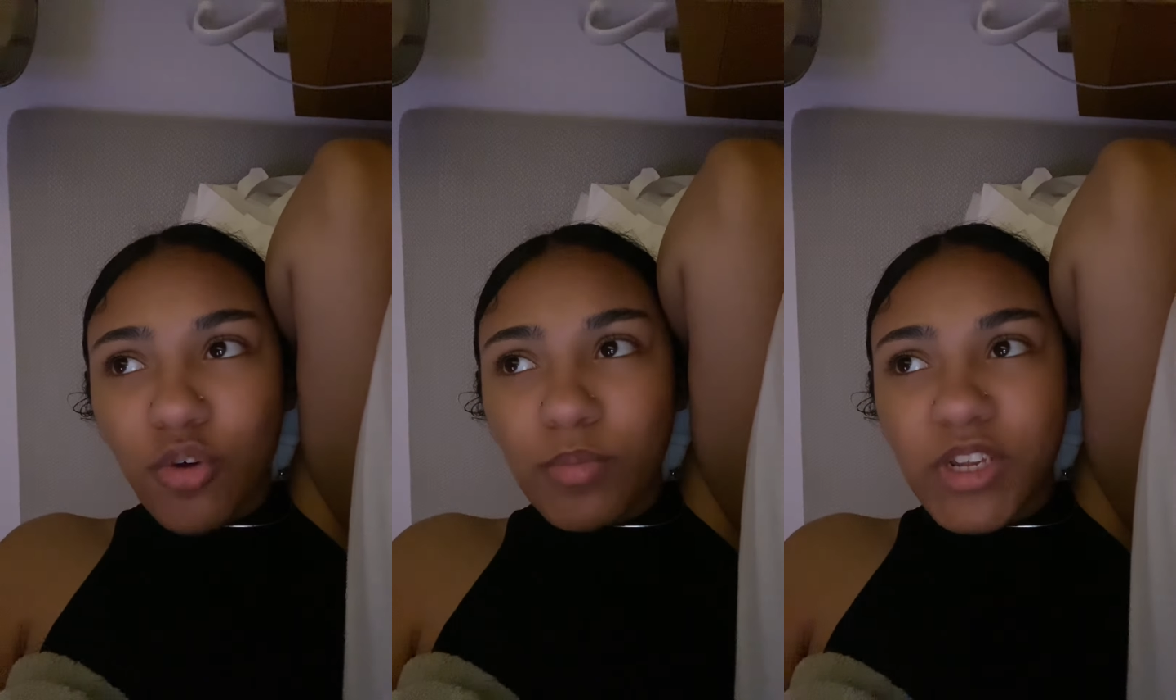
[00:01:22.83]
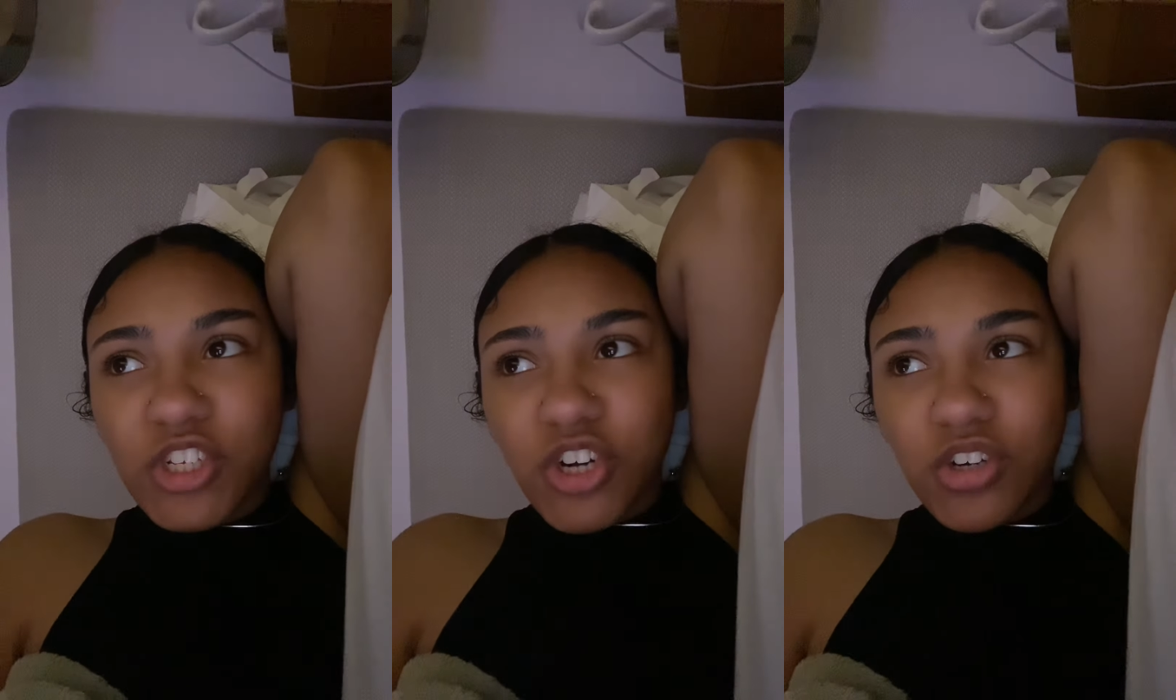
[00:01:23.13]

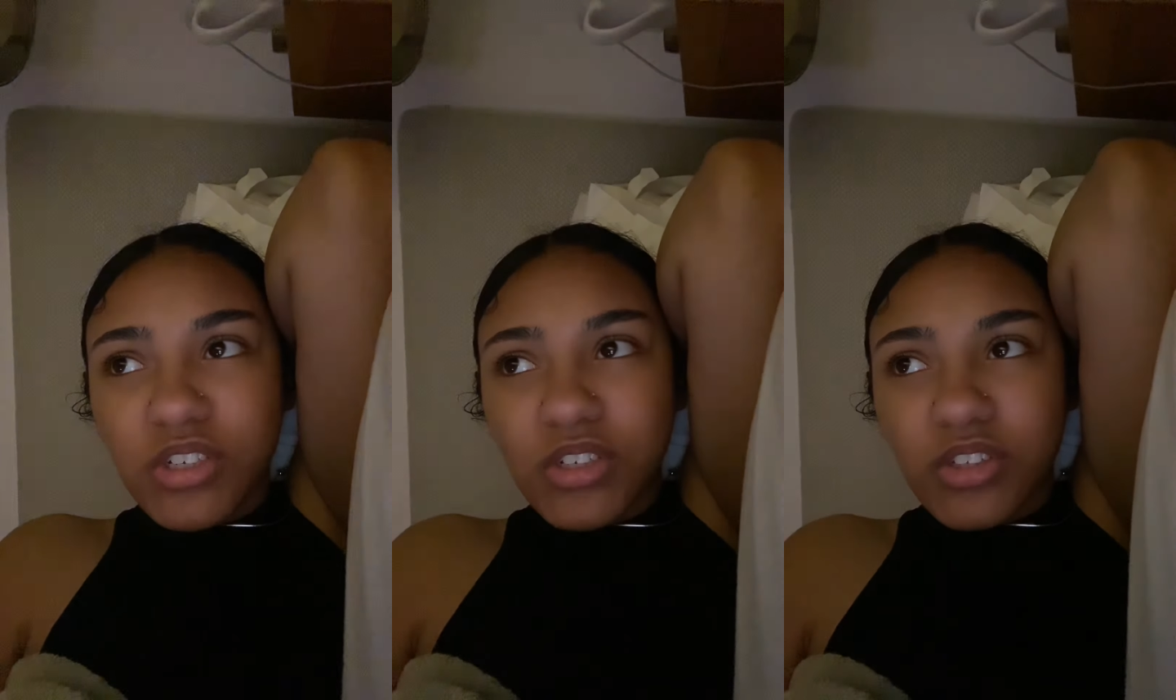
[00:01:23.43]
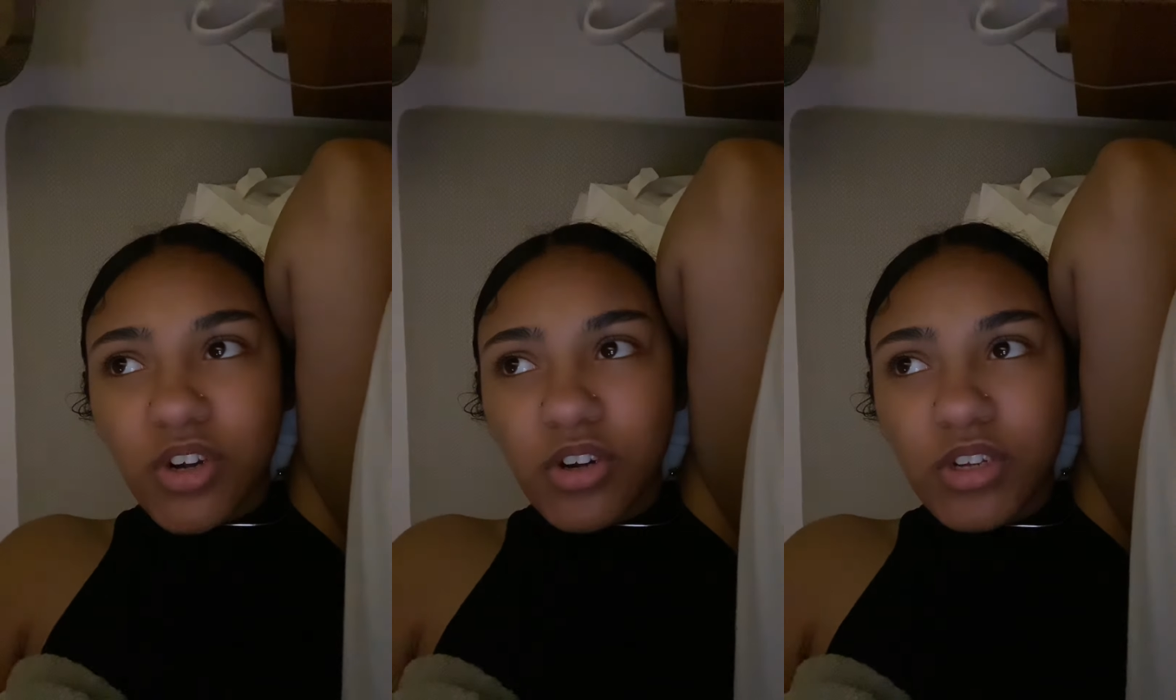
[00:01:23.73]
many churches
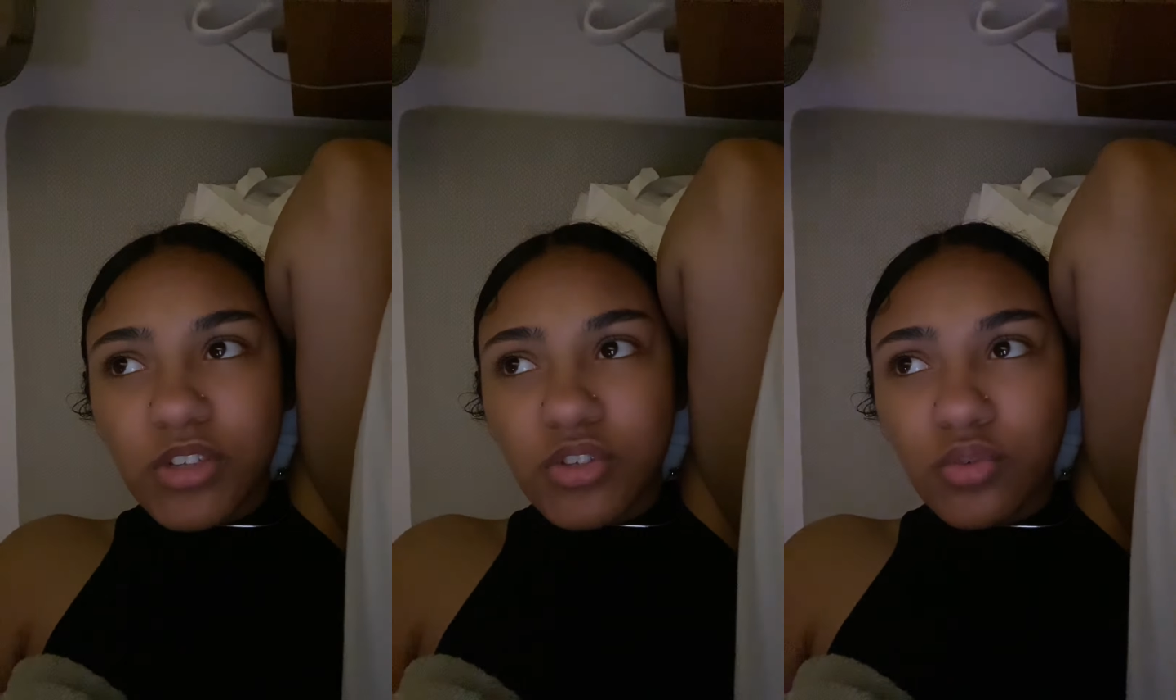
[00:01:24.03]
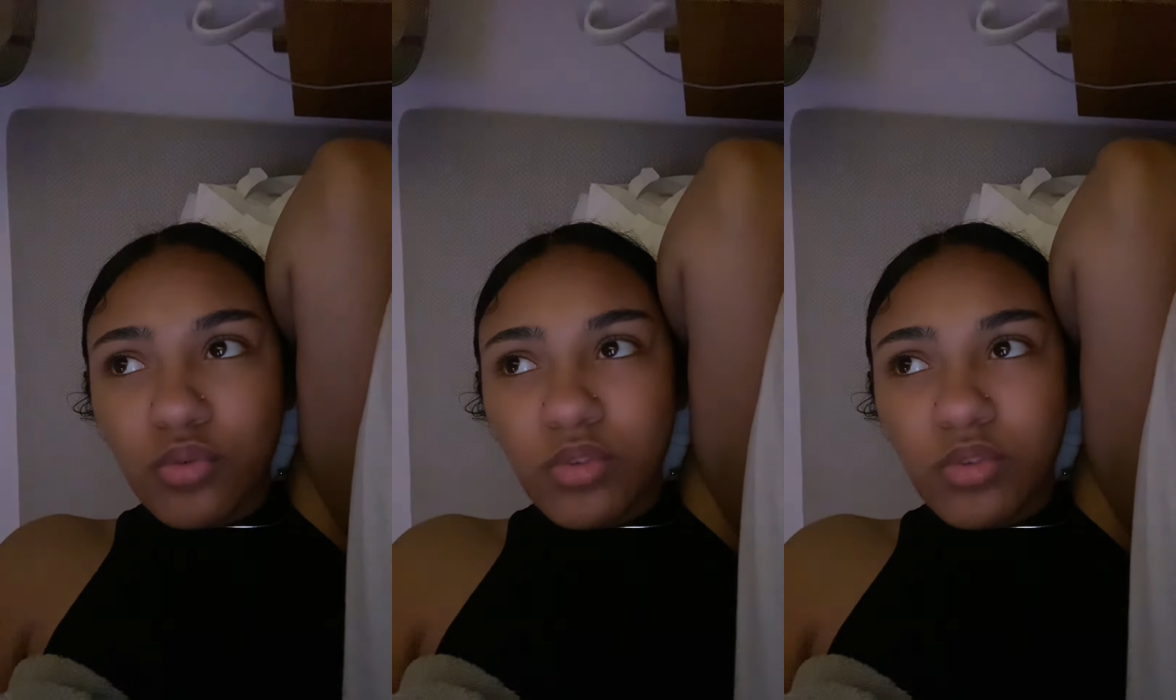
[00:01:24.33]
turn into